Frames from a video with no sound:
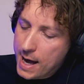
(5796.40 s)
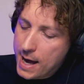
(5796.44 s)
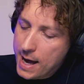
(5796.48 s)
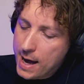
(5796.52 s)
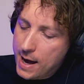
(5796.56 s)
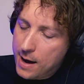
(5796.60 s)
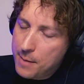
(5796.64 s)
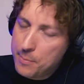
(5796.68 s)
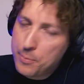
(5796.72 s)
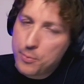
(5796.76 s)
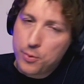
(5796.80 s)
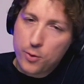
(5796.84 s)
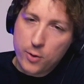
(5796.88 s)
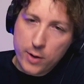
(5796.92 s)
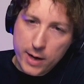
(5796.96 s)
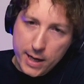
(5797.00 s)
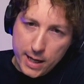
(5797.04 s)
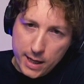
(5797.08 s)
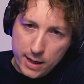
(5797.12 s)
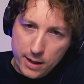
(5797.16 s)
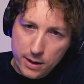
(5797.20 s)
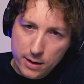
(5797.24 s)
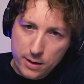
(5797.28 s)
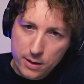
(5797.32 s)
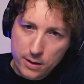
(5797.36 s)
our
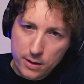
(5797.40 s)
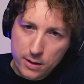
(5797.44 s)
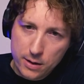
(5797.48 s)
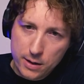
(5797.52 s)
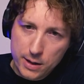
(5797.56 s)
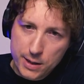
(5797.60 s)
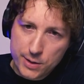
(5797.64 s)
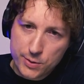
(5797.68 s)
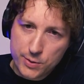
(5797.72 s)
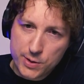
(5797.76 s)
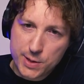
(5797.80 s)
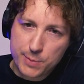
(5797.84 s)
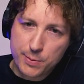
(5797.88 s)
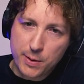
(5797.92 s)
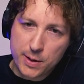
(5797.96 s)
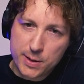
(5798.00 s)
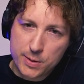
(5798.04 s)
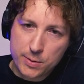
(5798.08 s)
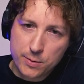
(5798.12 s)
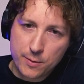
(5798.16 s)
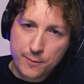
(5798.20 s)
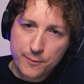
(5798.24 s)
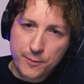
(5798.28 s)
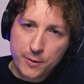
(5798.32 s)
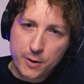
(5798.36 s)
brain is
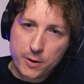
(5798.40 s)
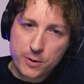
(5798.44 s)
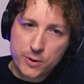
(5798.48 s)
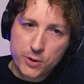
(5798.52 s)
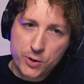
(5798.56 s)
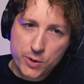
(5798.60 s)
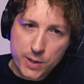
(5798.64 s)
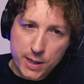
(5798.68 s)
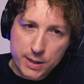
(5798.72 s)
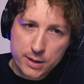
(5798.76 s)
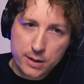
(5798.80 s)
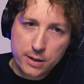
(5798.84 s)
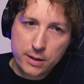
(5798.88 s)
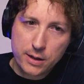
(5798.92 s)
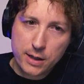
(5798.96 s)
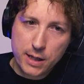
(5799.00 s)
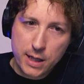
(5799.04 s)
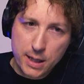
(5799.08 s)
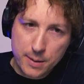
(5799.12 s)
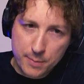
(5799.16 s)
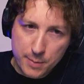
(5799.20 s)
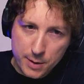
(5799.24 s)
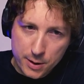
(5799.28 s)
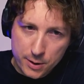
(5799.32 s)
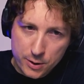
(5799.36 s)
responsible for constructing the
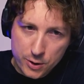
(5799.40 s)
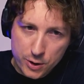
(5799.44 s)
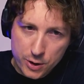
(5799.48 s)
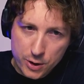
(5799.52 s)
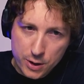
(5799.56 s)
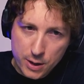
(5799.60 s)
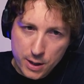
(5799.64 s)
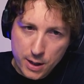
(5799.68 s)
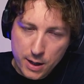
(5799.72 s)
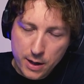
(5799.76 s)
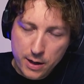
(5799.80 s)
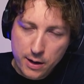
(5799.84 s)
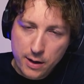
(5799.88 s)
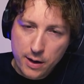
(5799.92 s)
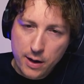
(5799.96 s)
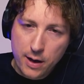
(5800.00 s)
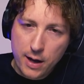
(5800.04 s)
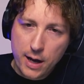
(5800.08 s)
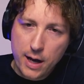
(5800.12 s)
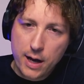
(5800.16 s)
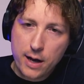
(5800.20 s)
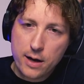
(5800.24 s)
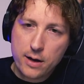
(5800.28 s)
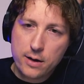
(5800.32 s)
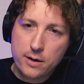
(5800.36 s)
image,
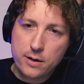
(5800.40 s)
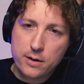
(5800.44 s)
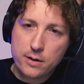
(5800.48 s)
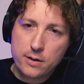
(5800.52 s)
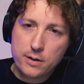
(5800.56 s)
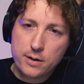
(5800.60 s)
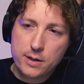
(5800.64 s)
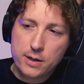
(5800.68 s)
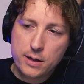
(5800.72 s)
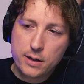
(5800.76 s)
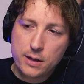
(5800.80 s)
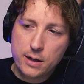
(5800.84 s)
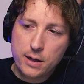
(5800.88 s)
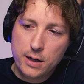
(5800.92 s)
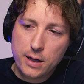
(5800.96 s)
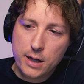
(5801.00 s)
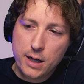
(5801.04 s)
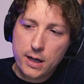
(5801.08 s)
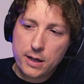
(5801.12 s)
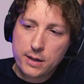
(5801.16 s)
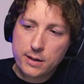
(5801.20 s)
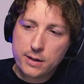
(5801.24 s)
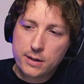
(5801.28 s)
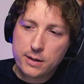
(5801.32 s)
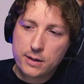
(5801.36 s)
and
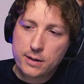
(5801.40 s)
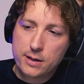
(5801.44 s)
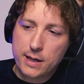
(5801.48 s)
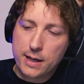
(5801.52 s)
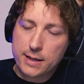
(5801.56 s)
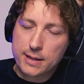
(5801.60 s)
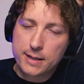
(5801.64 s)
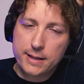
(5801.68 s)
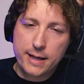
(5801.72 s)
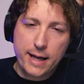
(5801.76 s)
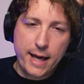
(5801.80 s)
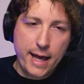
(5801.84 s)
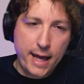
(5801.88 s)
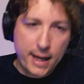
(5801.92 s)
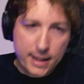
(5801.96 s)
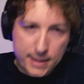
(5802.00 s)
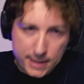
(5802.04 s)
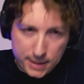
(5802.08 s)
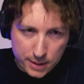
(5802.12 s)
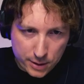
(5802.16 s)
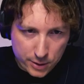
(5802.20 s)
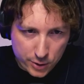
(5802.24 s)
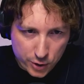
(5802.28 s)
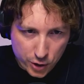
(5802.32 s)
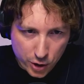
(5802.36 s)
it does an
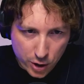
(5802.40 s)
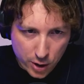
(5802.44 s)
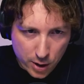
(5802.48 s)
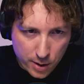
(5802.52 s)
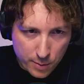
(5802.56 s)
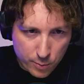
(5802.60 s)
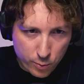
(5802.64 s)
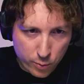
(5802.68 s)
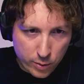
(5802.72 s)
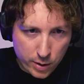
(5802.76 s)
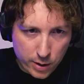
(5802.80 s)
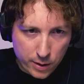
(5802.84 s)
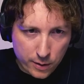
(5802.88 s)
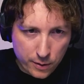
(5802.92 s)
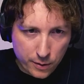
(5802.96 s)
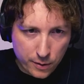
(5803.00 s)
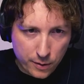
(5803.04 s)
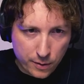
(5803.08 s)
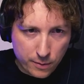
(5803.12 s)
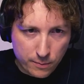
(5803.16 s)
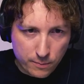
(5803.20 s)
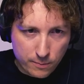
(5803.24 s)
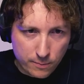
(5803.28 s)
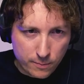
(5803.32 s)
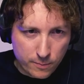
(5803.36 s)
excellent job
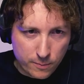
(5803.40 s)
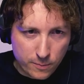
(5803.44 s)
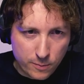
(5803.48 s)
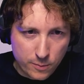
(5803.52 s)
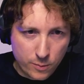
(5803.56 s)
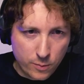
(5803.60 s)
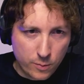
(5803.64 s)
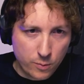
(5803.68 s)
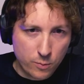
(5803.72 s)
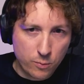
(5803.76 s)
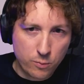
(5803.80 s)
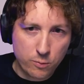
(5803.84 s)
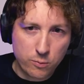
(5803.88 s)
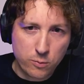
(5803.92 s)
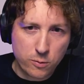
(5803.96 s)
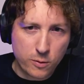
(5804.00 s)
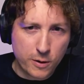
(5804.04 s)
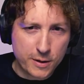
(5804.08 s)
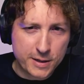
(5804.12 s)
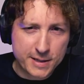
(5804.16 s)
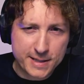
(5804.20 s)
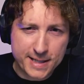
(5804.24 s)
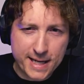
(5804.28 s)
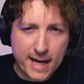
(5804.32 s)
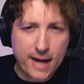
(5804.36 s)
with
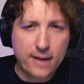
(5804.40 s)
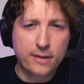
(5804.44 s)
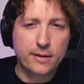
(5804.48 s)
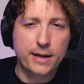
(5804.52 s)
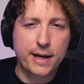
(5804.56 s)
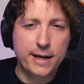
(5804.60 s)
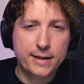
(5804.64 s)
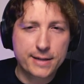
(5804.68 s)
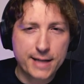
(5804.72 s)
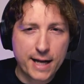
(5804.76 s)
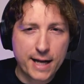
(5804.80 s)
what sound like